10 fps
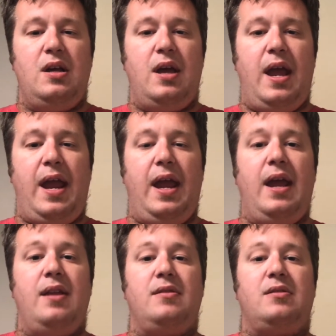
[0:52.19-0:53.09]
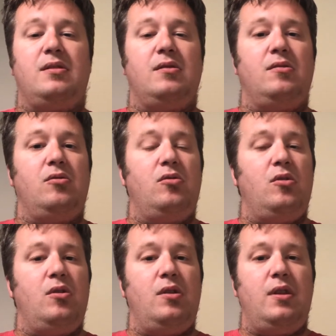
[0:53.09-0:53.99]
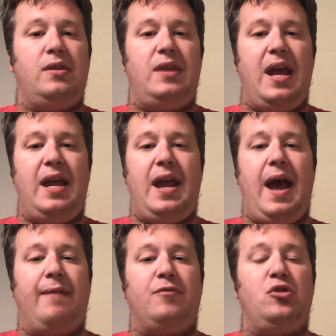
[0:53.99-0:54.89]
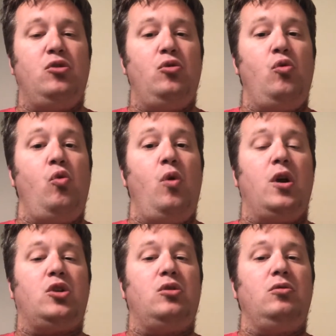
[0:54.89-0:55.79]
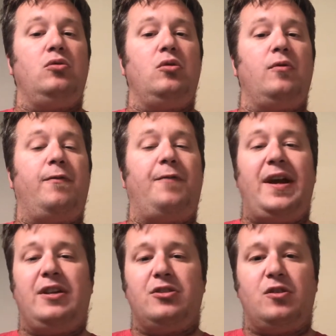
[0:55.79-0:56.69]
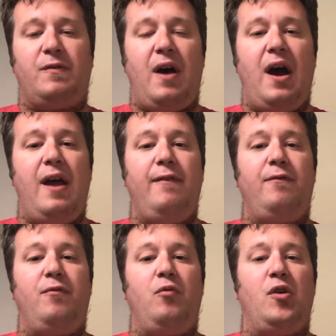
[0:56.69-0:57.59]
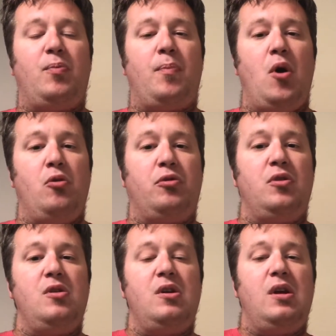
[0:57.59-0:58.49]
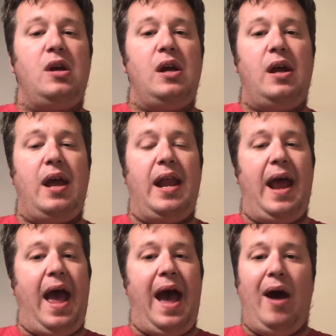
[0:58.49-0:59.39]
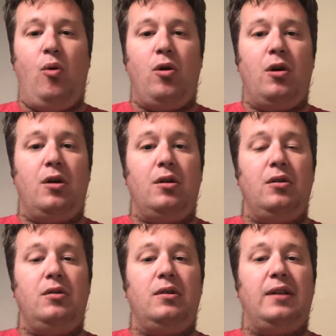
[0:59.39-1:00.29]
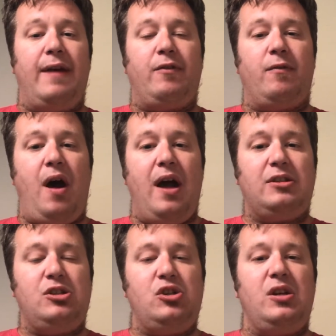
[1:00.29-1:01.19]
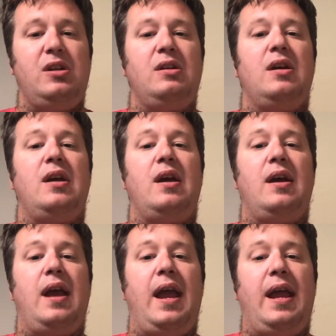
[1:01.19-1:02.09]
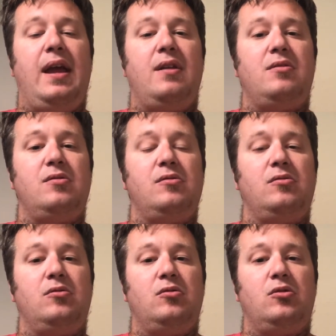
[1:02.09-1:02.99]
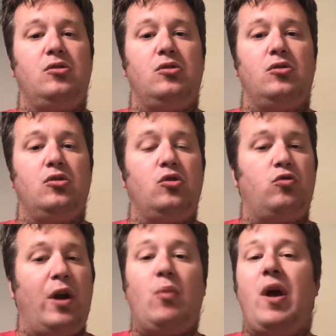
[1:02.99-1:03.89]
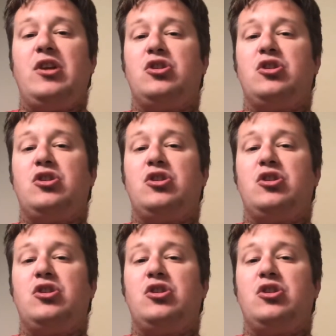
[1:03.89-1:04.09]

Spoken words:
And they have to fight to survive with both an hour left of oxygen and great white